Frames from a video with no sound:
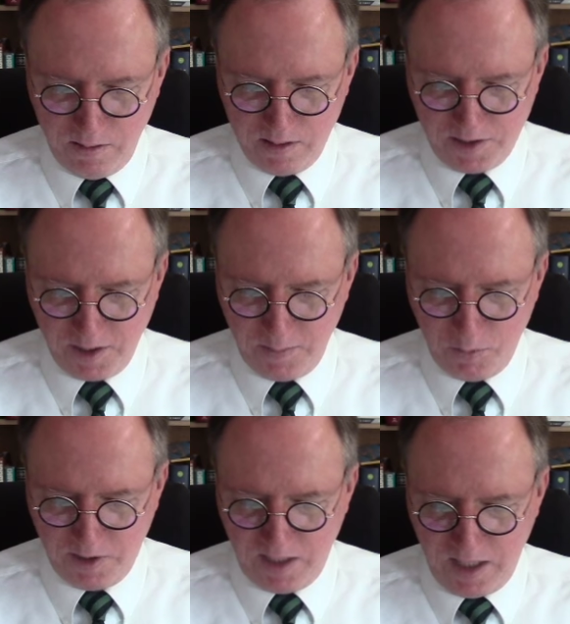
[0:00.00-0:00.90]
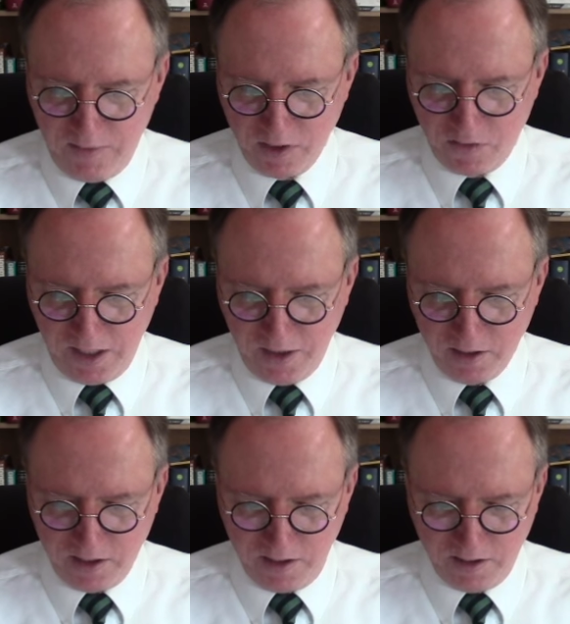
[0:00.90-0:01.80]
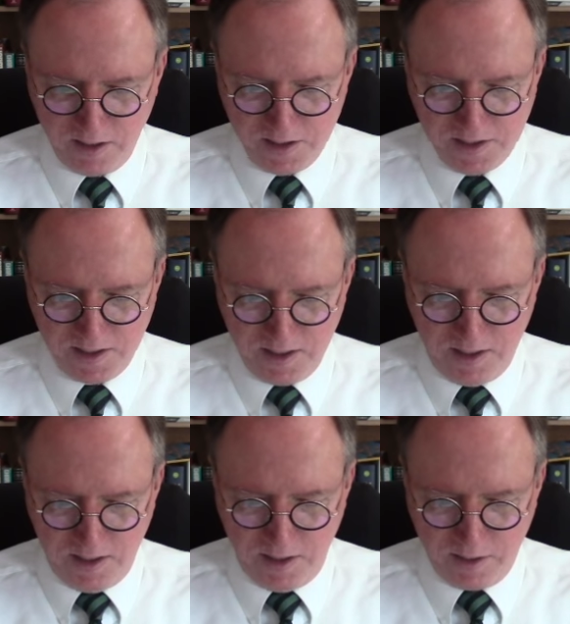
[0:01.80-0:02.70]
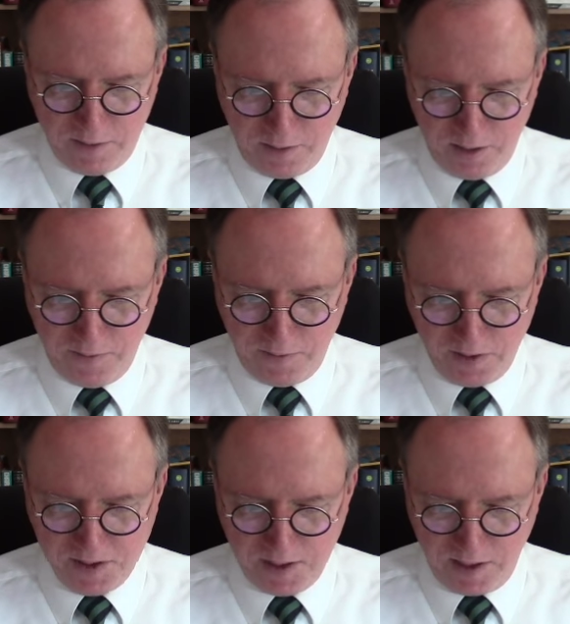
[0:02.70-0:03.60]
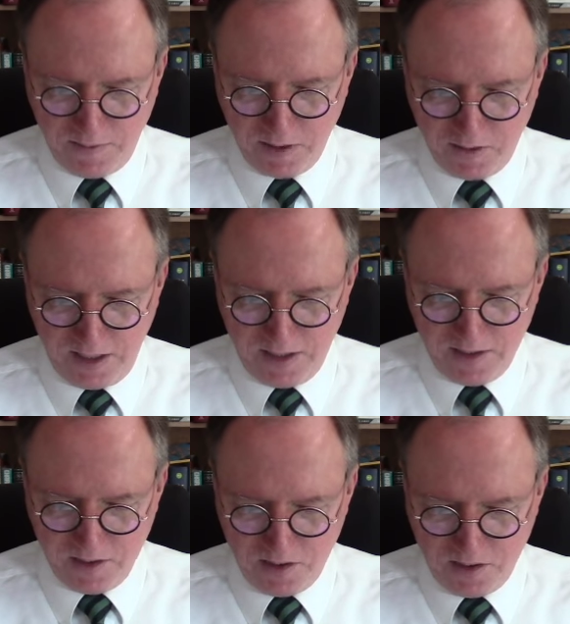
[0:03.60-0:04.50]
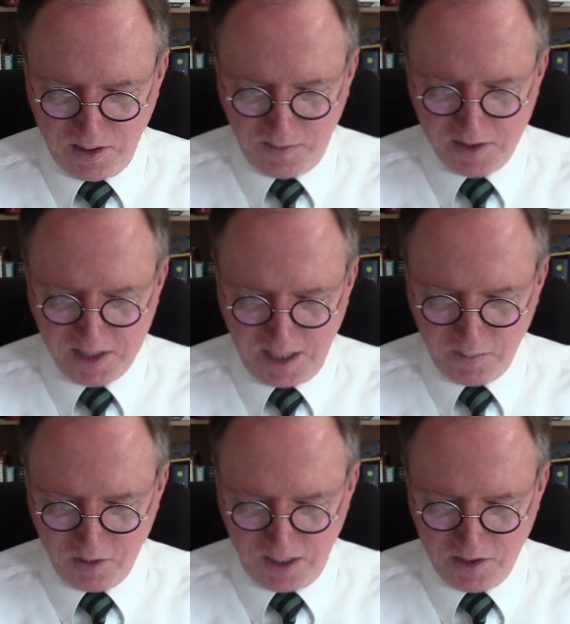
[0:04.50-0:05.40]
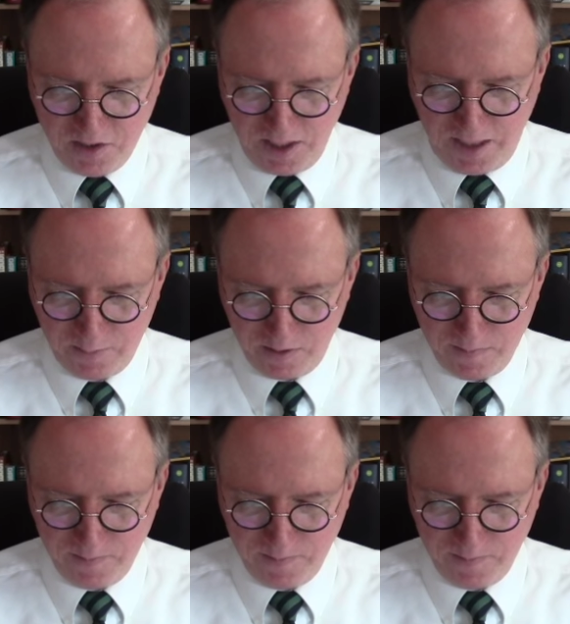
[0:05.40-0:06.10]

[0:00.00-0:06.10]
excuse me, with even greater clearness in the third verse of the great of the same great chapter.